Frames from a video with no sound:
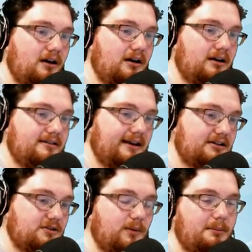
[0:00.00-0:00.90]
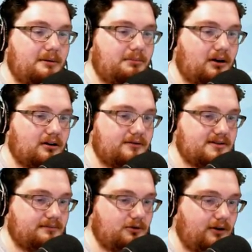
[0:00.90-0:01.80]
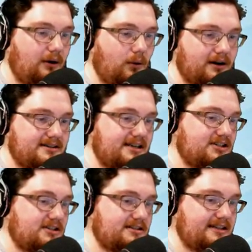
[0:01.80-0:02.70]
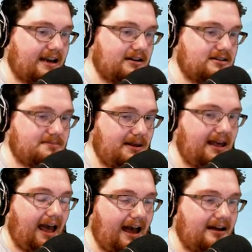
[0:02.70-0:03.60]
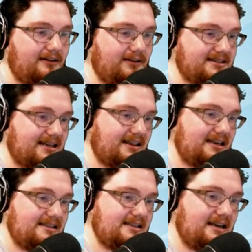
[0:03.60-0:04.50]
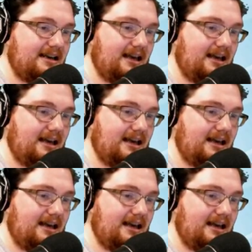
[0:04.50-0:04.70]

uh, intelligent women part of some great organizations that could speak at events like these.